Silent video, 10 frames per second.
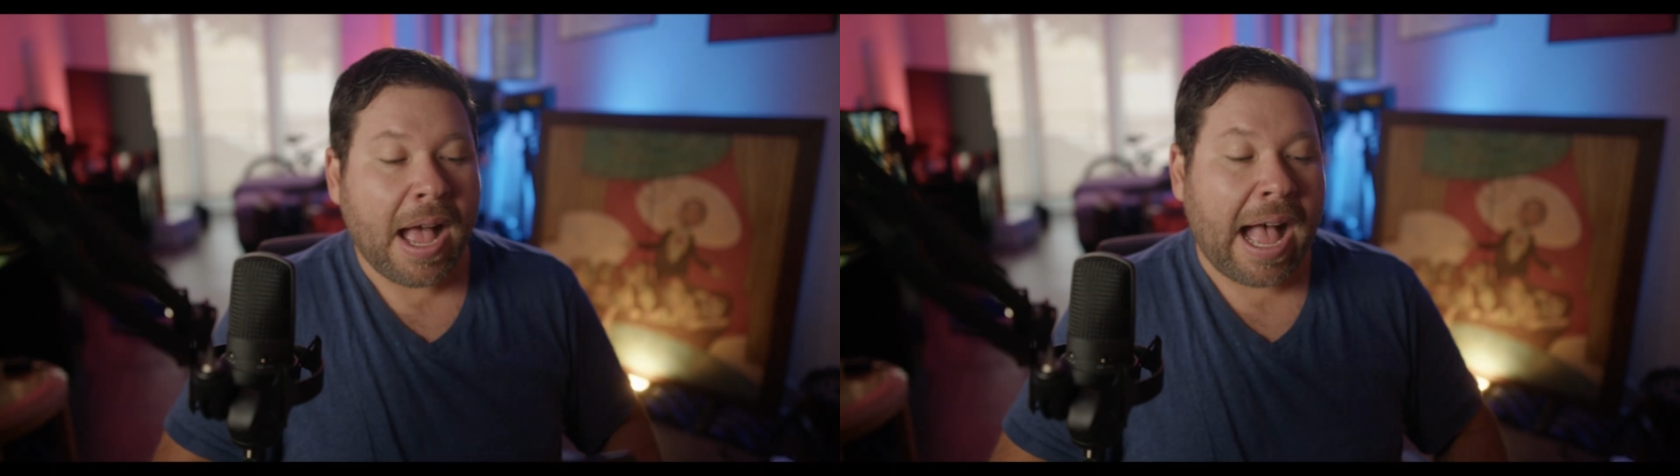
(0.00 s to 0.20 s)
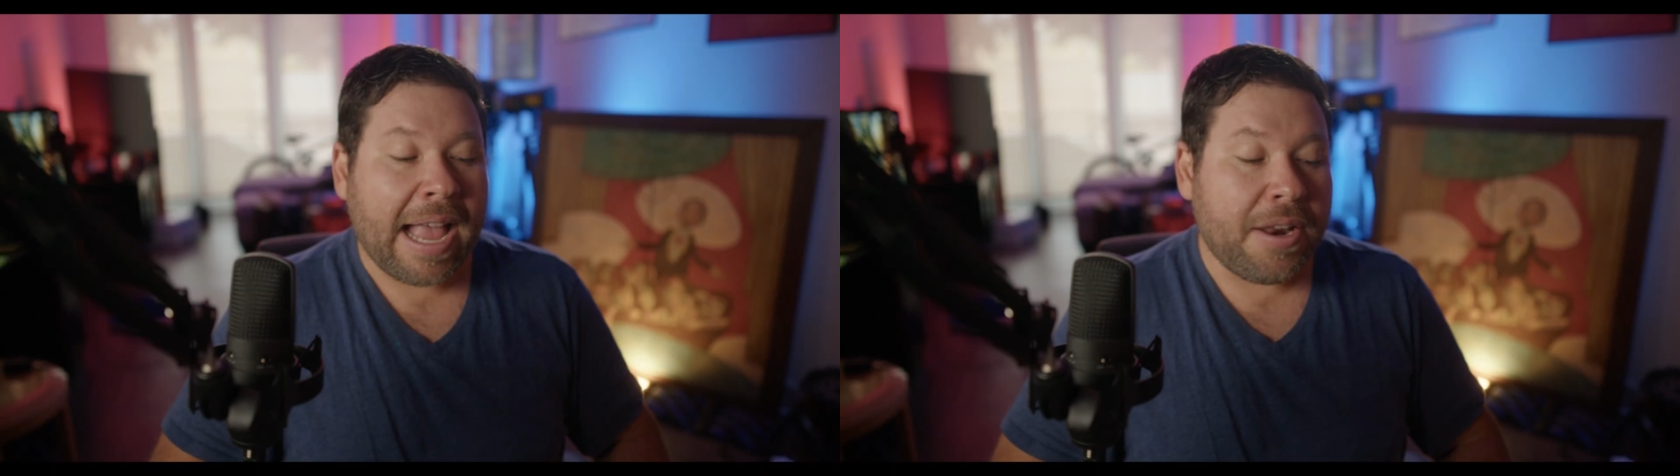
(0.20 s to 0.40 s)

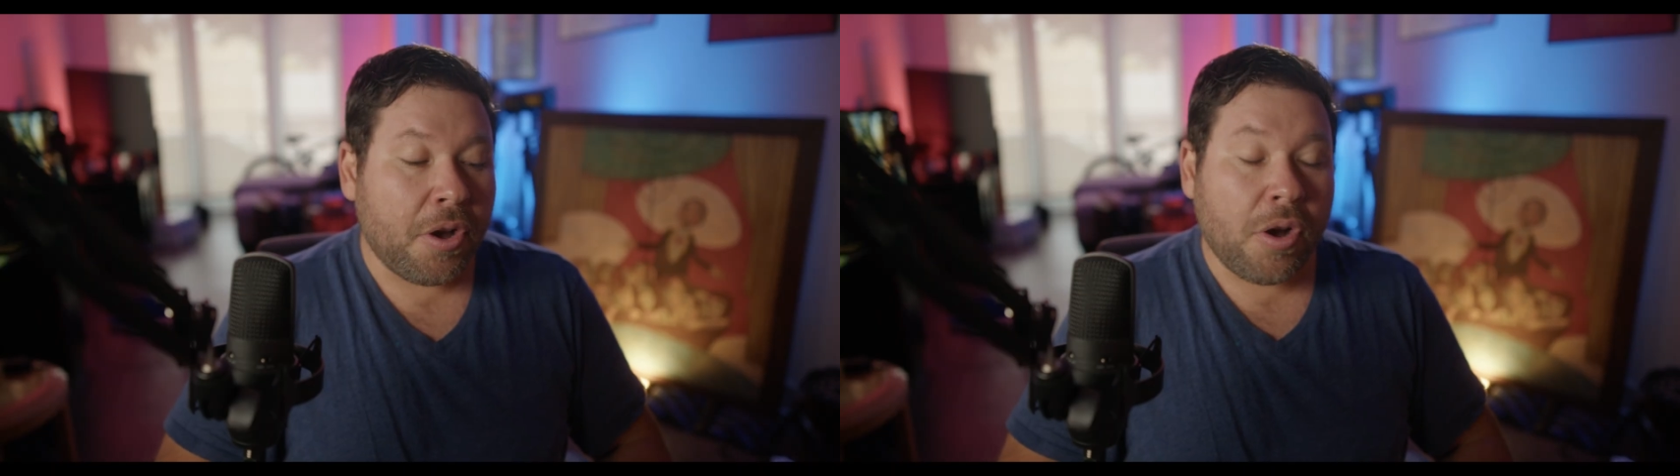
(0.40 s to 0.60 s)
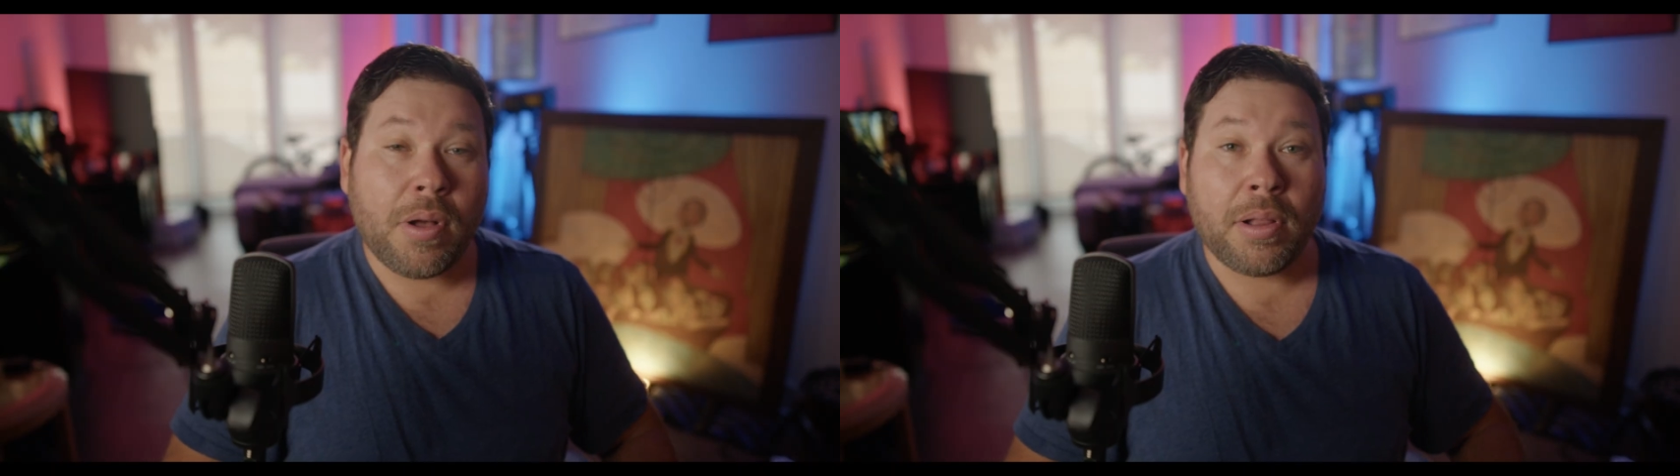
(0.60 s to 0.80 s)
I
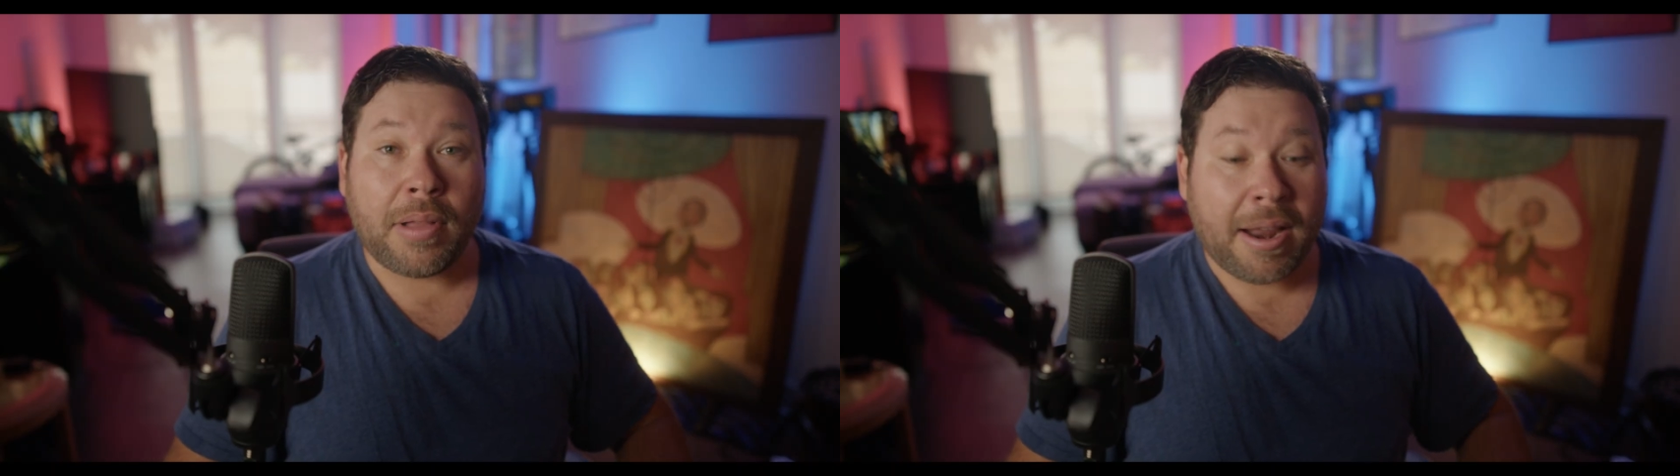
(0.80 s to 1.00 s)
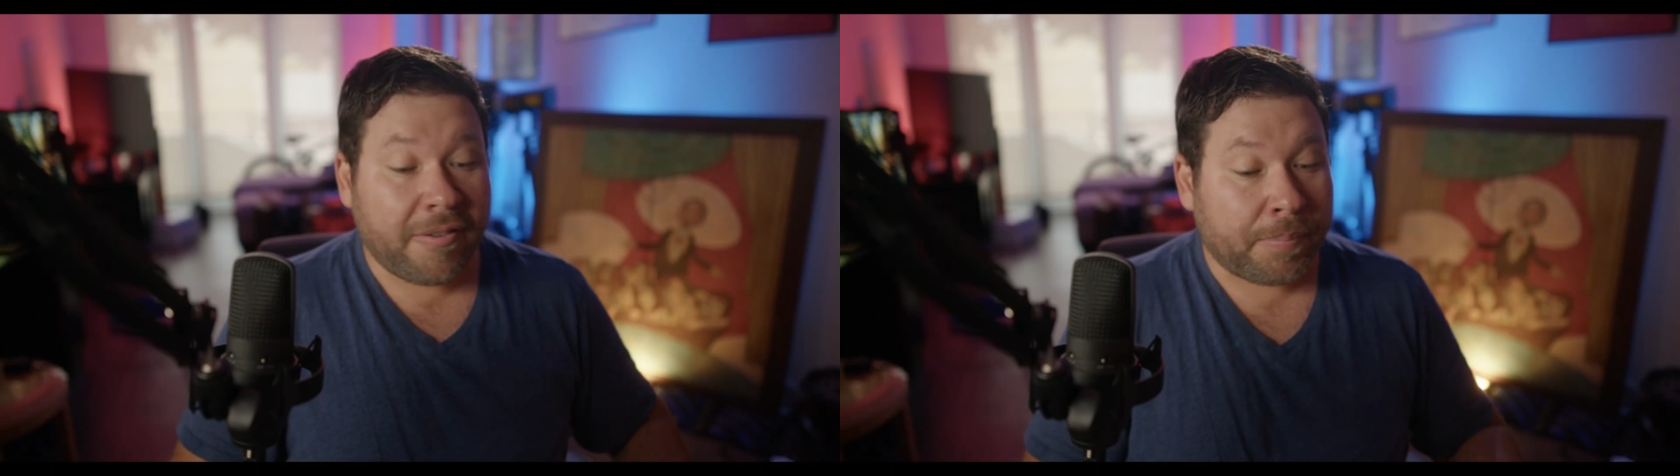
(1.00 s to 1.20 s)
know a
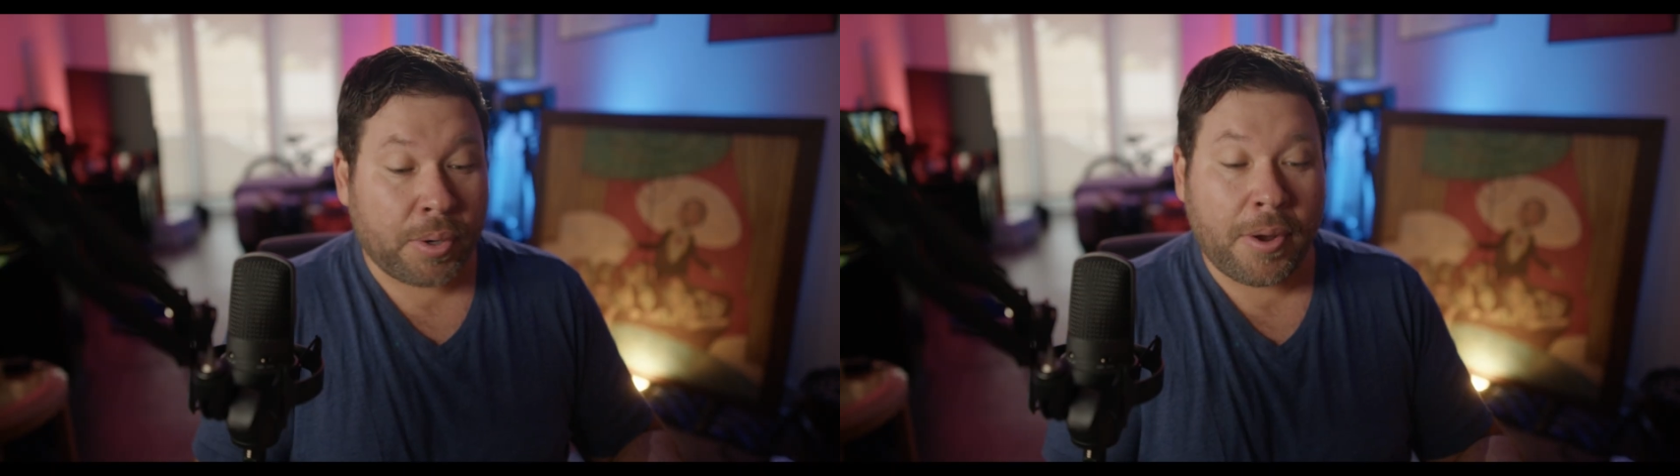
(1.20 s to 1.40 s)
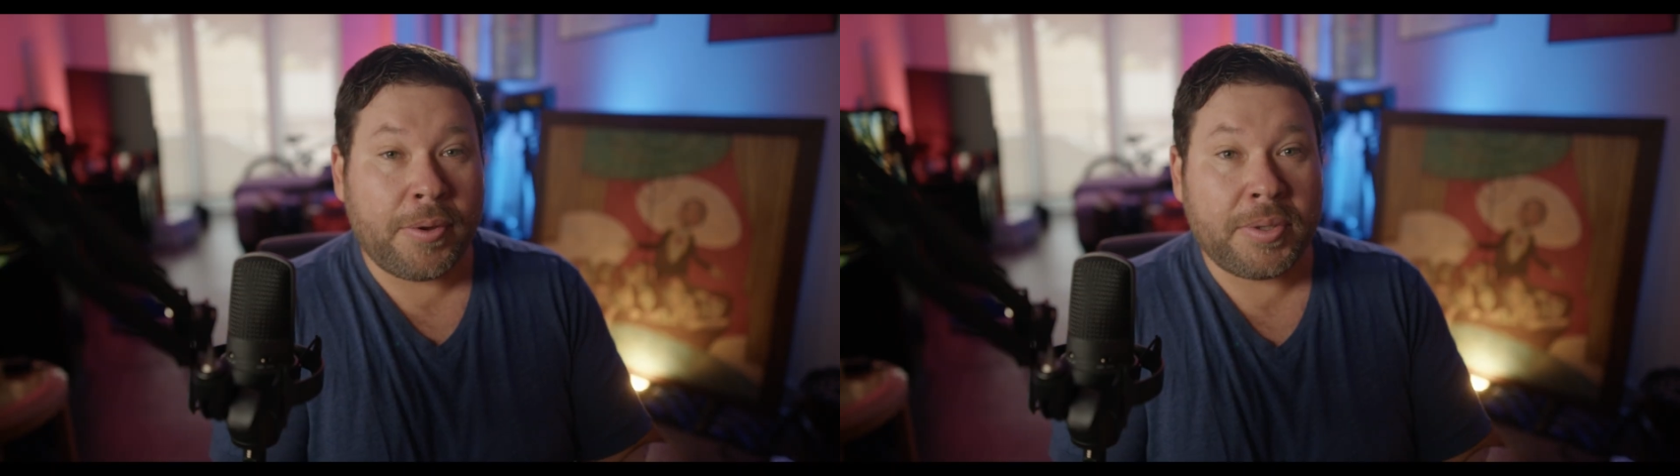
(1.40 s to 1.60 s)
lot of
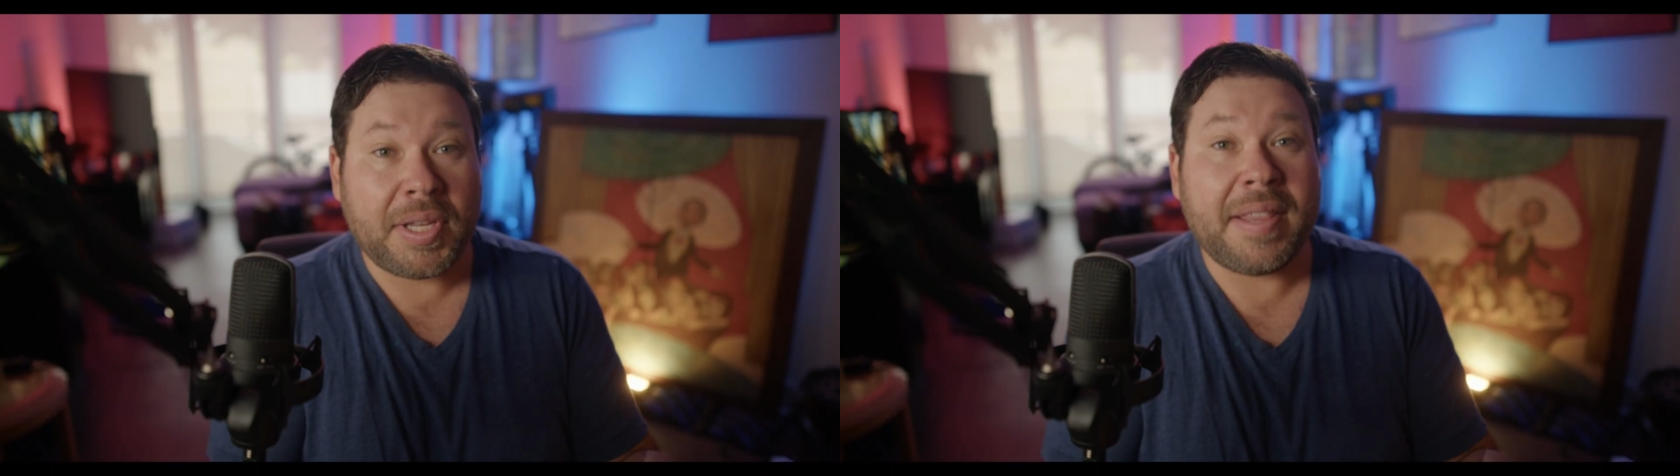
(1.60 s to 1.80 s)
pros